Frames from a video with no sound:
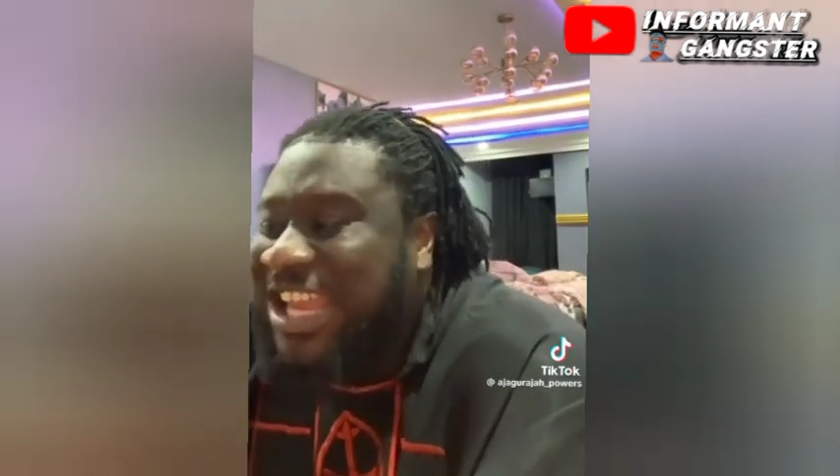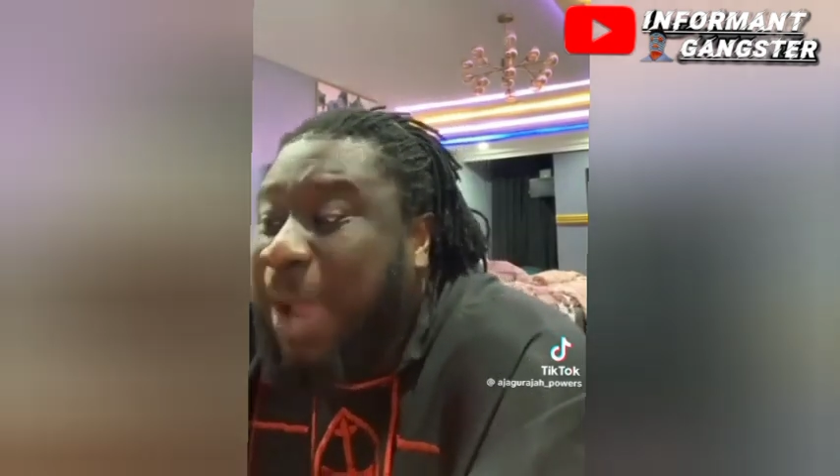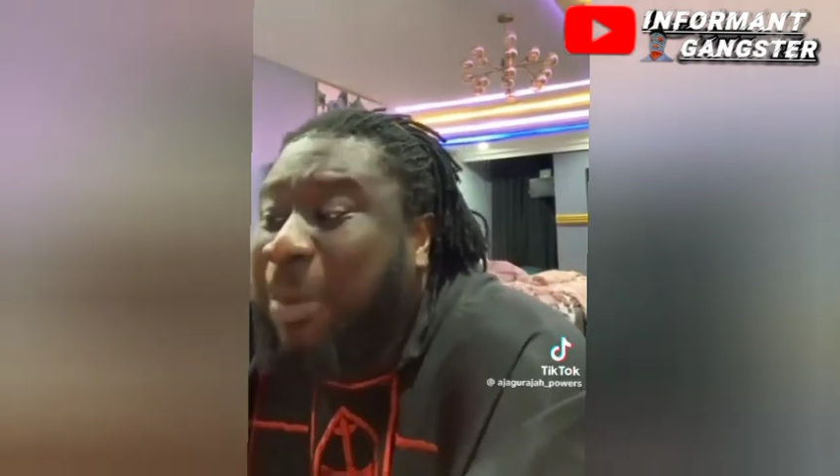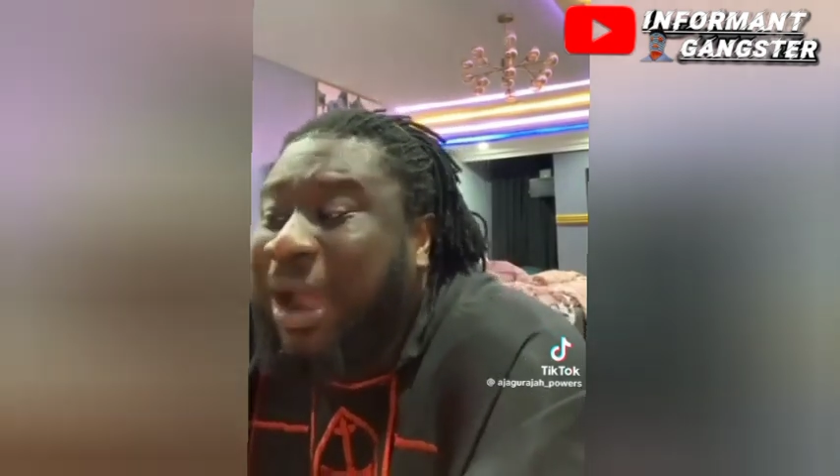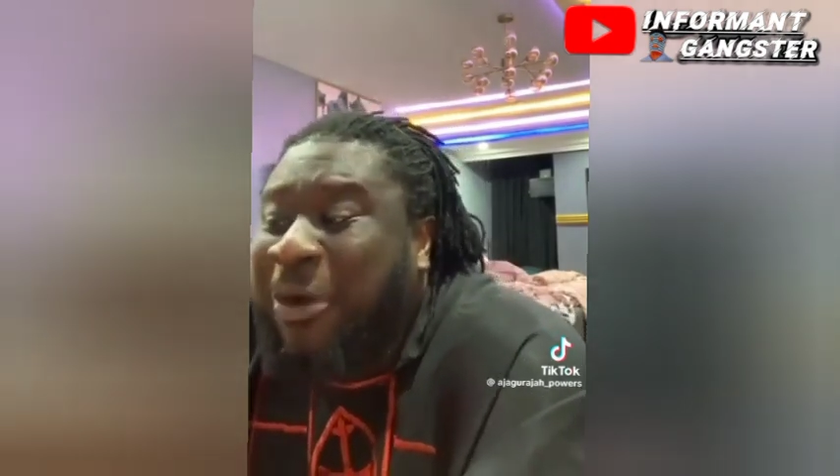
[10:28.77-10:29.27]

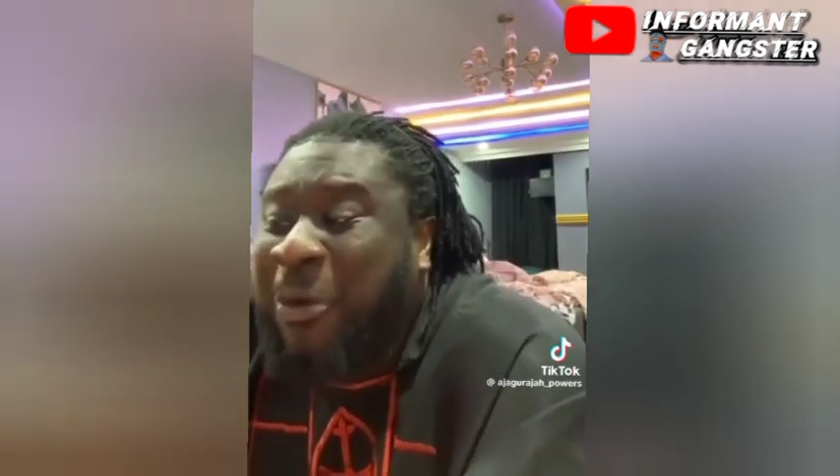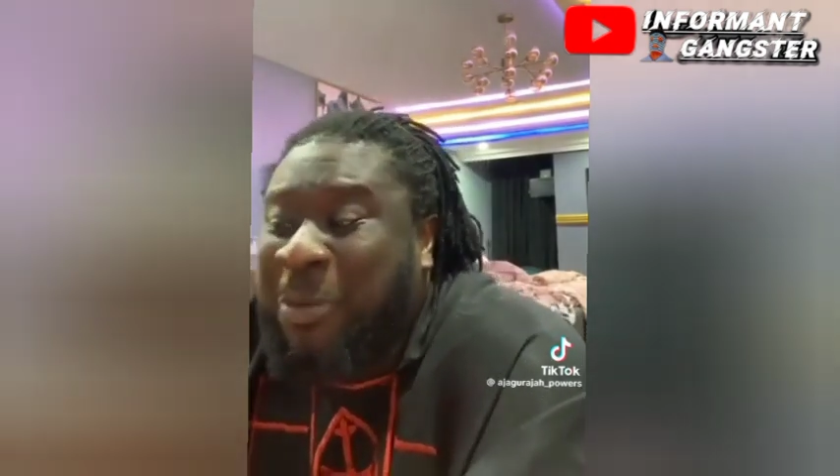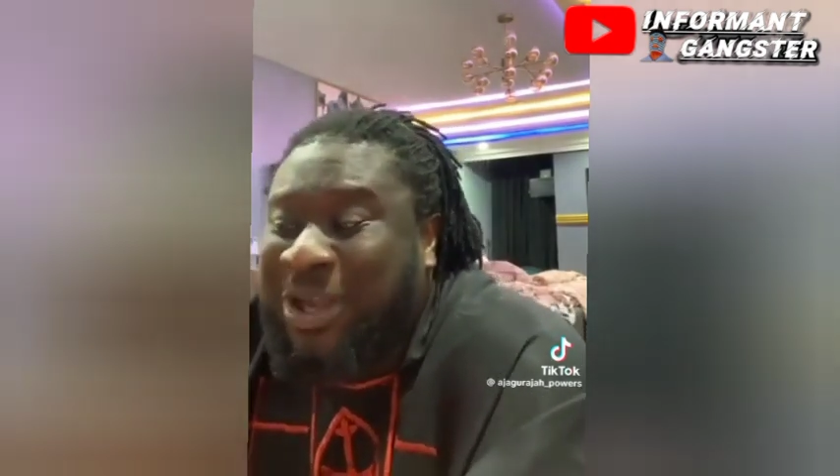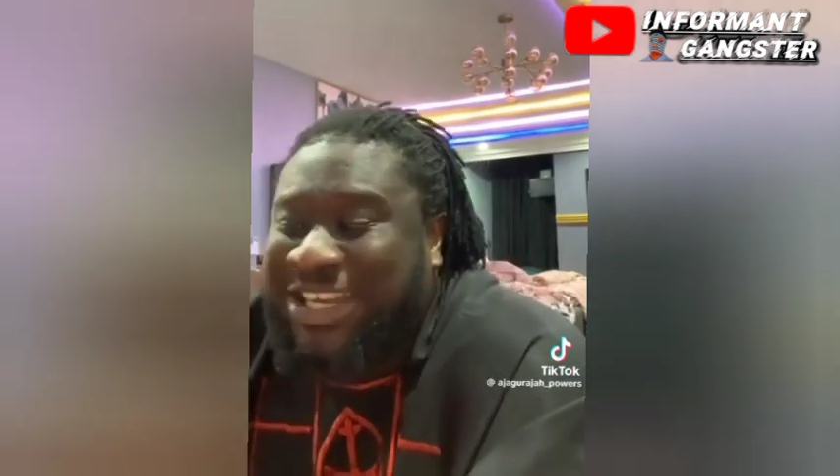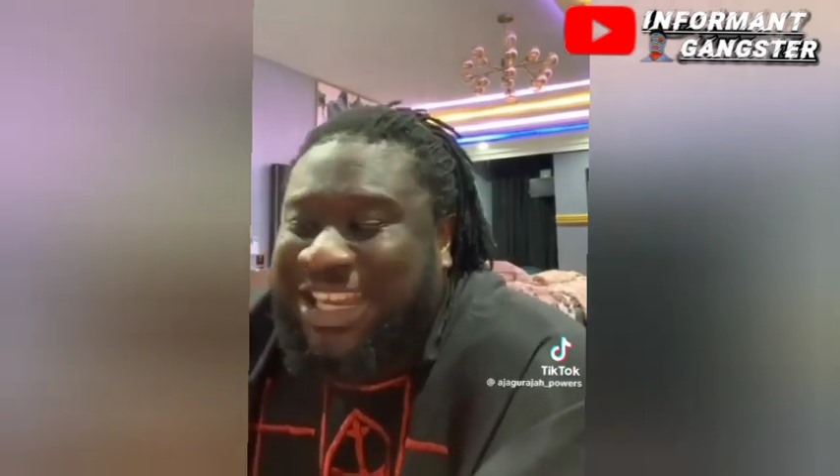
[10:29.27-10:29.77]
ya boy, a
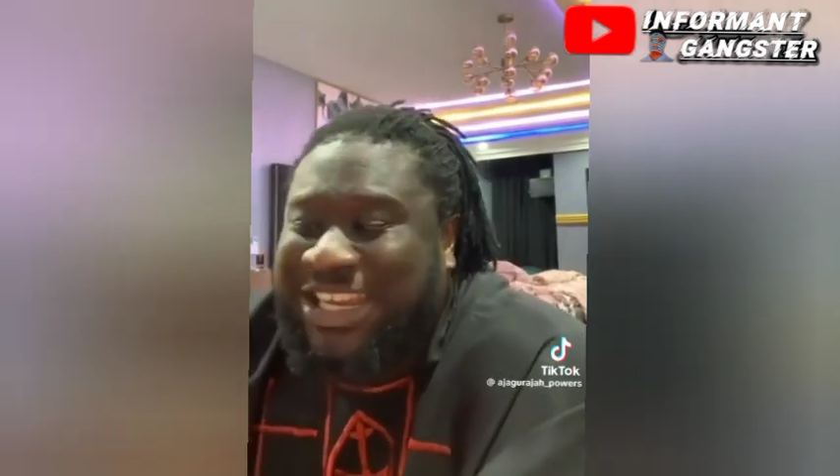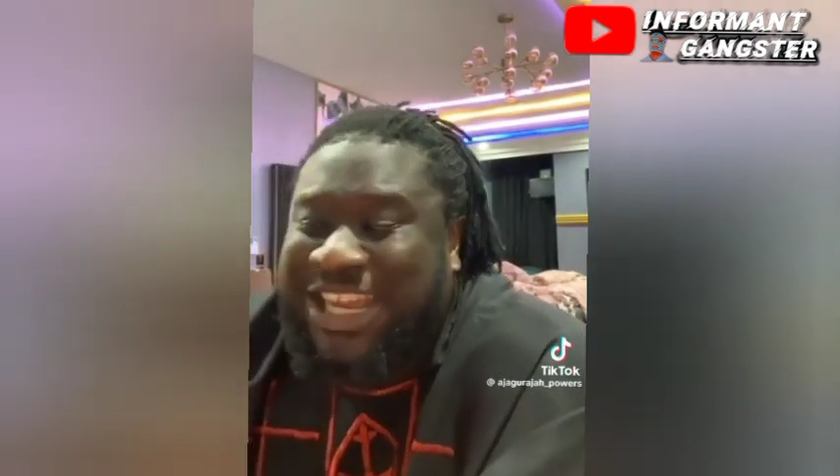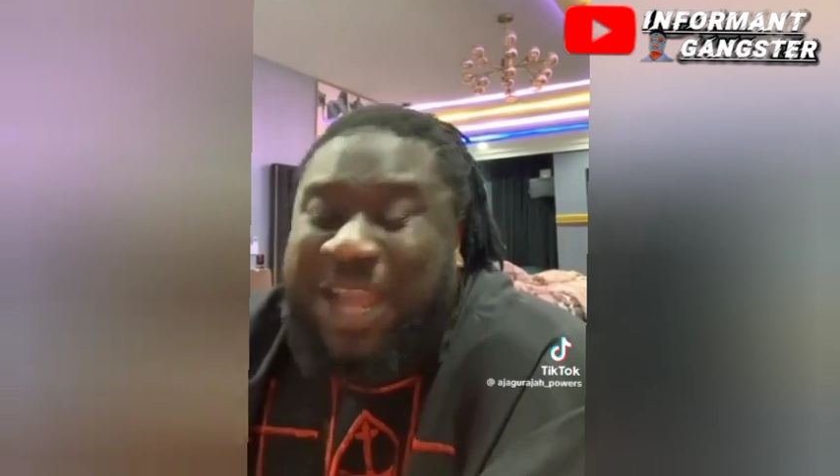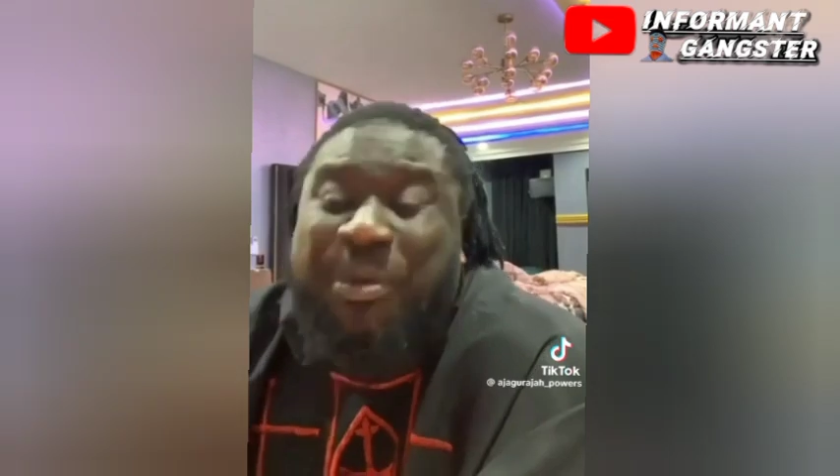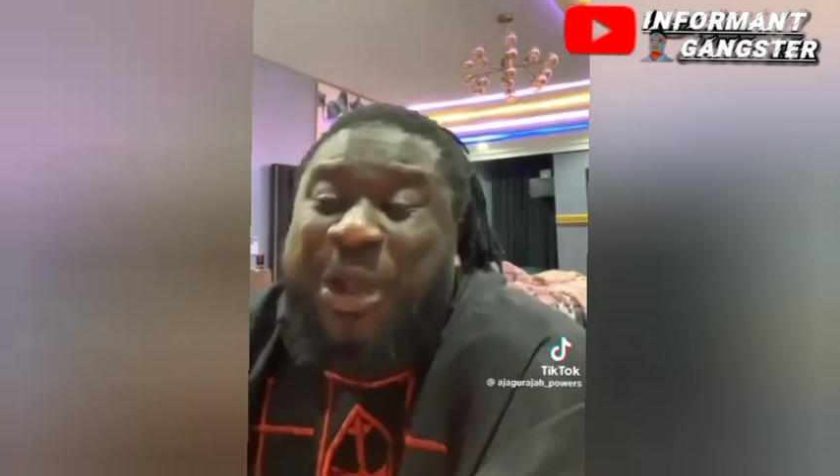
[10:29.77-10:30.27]
homo
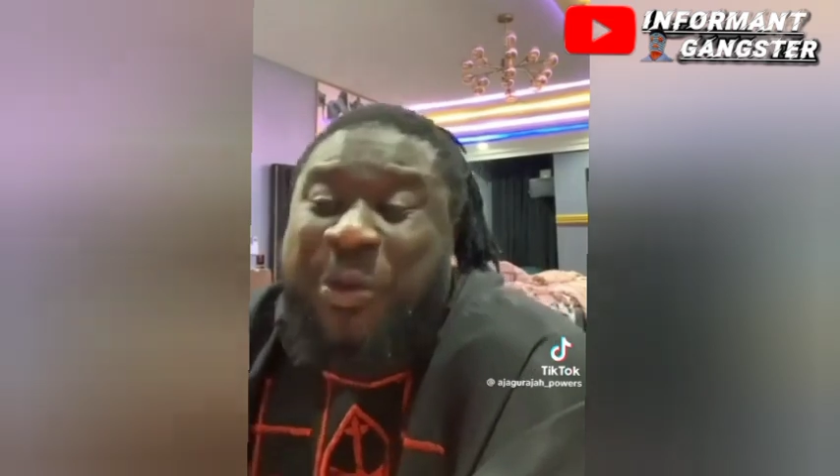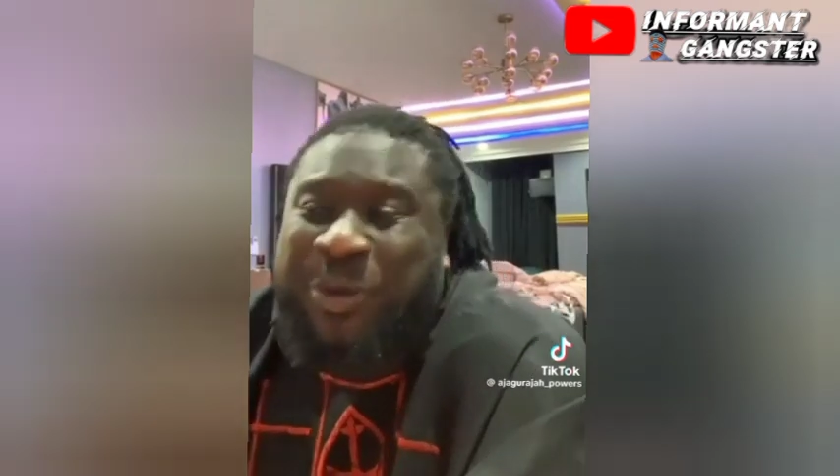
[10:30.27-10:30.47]
day, ya boy,